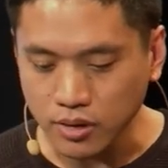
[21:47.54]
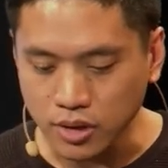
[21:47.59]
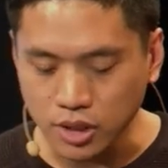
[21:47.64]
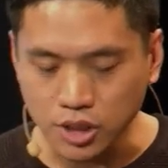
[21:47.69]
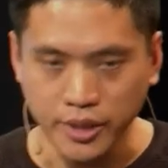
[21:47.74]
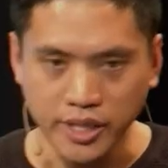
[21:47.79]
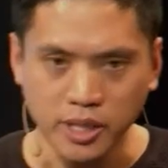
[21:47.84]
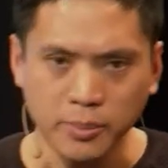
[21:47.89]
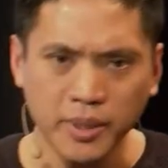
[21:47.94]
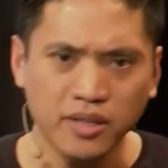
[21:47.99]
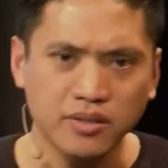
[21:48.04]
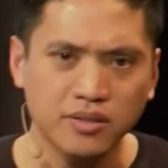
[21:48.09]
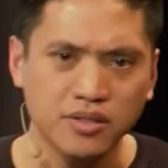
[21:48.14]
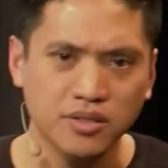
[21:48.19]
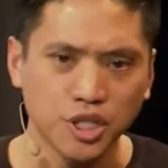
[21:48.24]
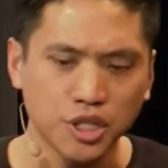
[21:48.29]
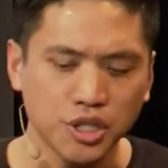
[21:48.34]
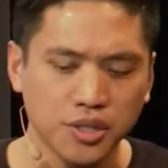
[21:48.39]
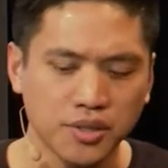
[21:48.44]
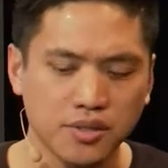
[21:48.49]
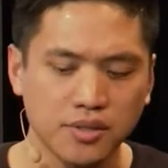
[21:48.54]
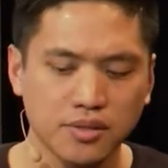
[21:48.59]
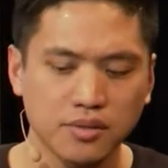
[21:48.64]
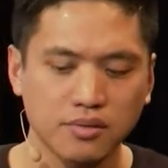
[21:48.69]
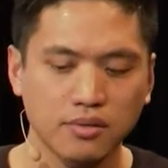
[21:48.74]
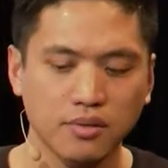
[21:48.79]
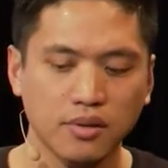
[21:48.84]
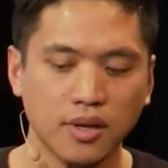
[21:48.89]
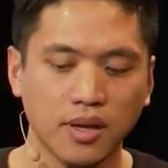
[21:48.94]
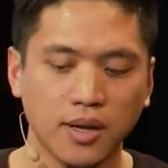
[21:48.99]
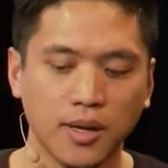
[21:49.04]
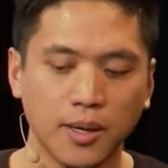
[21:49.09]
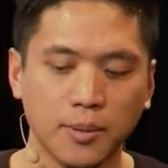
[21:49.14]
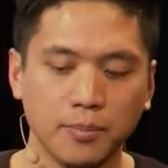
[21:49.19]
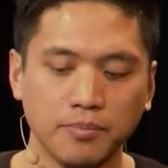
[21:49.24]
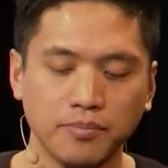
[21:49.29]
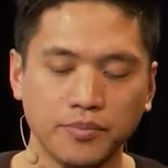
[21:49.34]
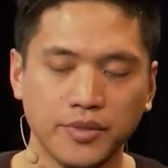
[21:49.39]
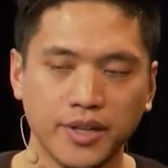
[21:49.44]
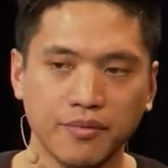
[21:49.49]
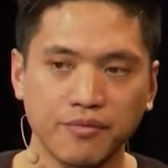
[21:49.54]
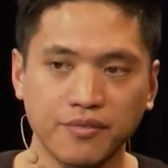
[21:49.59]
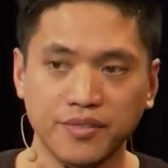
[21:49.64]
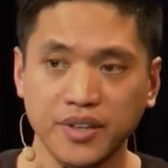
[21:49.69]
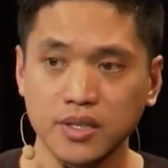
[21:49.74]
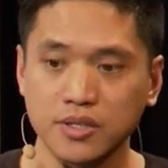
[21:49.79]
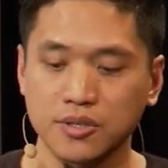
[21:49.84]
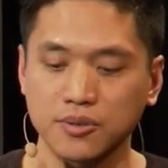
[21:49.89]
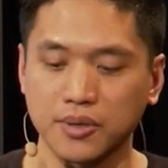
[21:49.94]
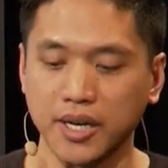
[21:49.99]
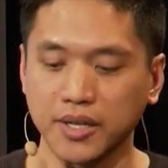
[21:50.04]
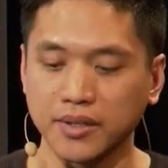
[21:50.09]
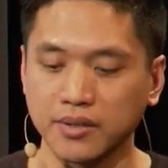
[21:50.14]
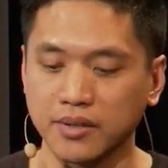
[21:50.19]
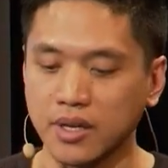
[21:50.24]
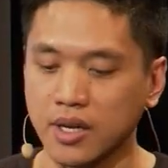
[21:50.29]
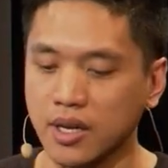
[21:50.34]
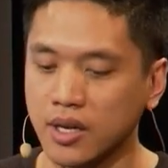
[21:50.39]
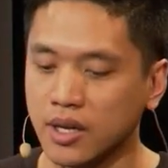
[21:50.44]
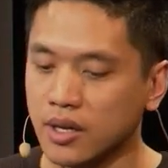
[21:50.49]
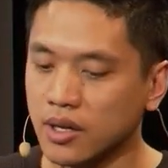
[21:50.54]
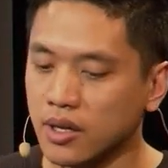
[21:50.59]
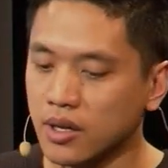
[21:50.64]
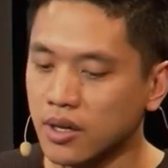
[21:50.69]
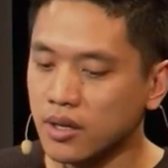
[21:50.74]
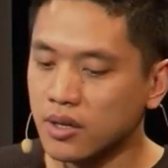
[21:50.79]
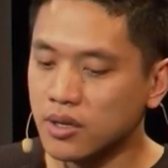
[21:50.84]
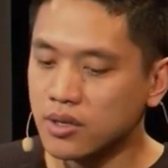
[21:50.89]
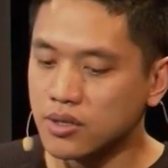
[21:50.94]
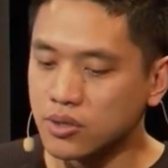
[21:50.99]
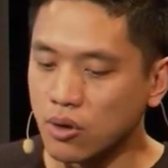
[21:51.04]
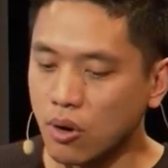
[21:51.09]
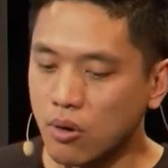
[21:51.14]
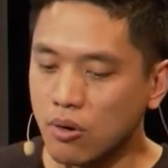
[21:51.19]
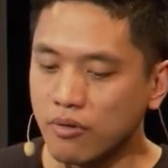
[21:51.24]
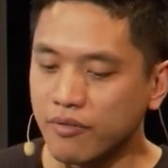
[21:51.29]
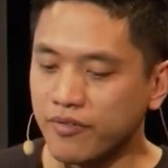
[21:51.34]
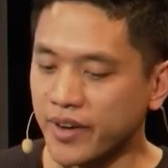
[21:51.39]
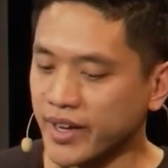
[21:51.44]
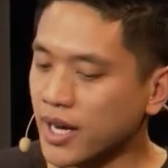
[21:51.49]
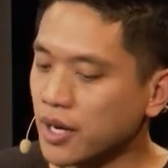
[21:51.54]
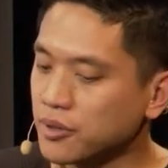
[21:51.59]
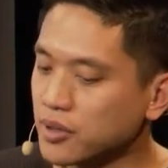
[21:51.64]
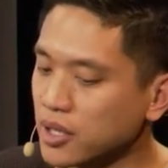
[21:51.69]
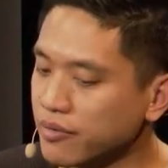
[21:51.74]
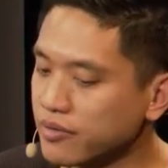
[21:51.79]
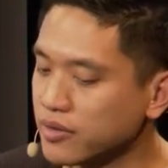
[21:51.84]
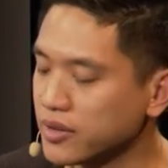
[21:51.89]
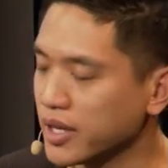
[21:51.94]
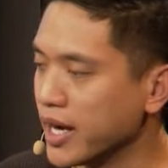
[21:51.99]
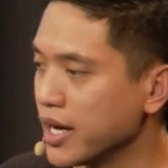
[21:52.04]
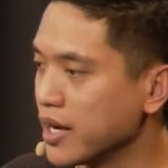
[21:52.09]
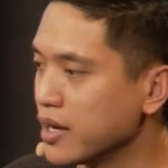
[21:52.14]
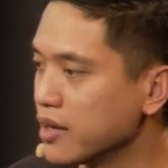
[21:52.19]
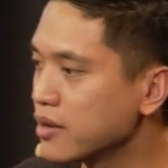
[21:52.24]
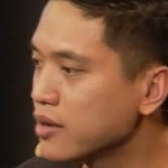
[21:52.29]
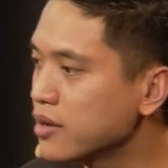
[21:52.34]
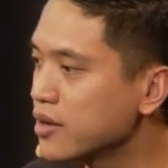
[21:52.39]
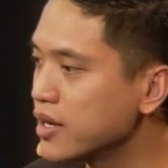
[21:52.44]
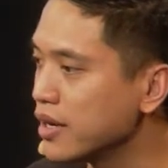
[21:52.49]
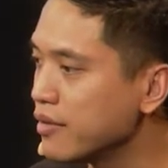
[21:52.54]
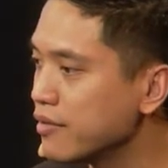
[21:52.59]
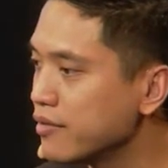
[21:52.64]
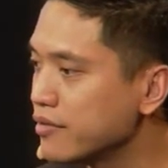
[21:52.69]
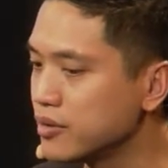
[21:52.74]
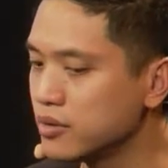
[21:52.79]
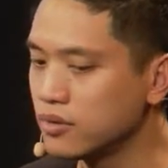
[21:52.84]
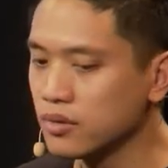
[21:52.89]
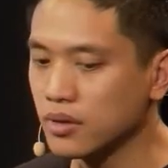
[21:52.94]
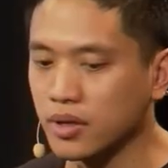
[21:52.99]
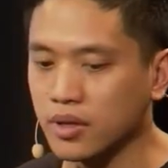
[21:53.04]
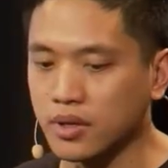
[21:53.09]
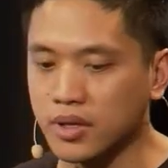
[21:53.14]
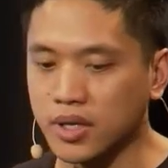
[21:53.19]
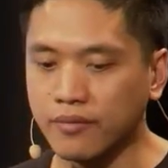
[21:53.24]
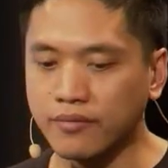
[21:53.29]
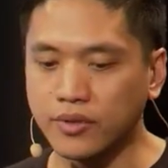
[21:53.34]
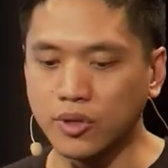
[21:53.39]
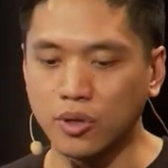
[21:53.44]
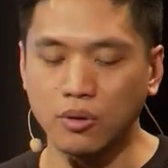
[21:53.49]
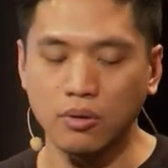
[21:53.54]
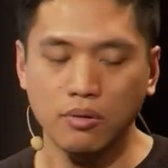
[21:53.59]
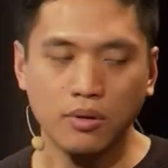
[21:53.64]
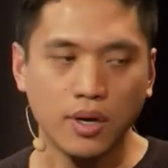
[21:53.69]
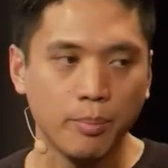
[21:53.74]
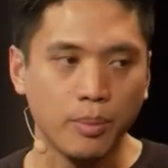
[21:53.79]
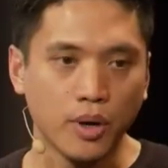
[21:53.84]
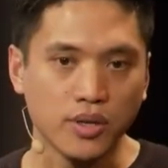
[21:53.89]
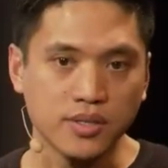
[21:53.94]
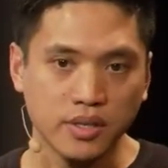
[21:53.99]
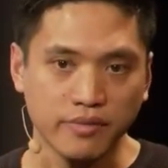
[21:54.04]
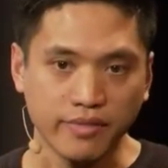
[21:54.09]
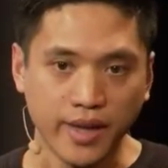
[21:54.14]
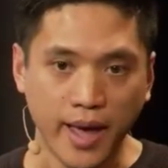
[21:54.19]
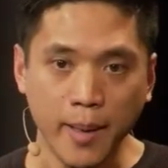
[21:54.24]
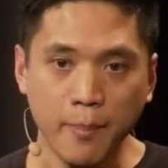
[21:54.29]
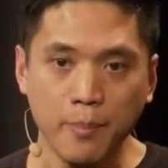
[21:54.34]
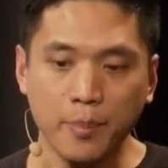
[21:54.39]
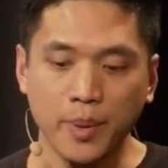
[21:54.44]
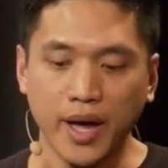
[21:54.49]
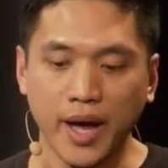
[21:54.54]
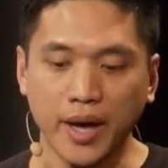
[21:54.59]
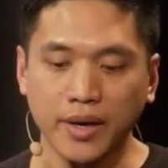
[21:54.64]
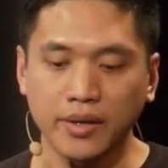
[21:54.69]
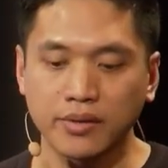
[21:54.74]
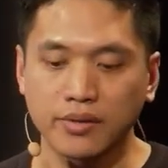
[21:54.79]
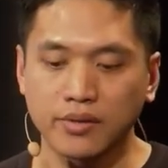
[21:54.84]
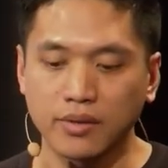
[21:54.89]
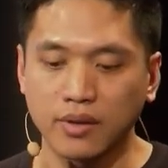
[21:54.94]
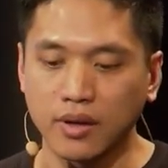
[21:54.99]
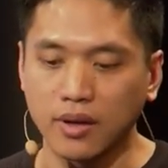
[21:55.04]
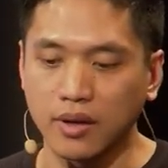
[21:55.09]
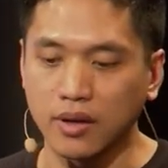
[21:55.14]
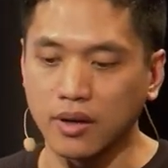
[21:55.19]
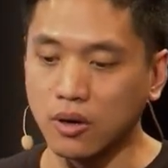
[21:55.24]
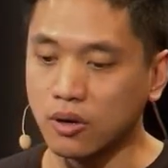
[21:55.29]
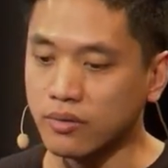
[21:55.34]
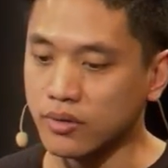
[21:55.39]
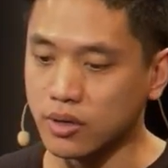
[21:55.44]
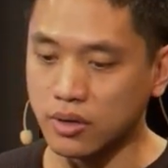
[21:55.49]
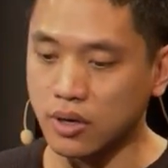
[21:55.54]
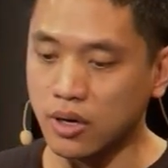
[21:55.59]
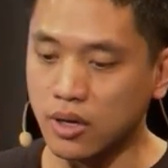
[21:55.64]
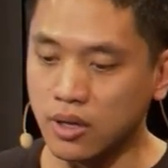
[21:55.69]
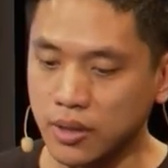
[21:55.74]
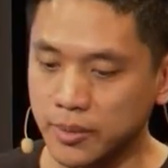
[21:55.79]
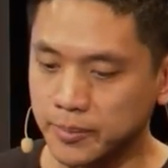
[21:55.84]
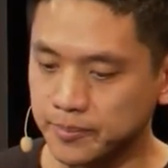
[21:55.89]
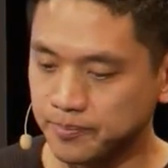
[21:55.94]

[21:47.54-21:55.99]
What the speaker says: Try to make decisions that feels right. So find out if they give you a positive impact overall.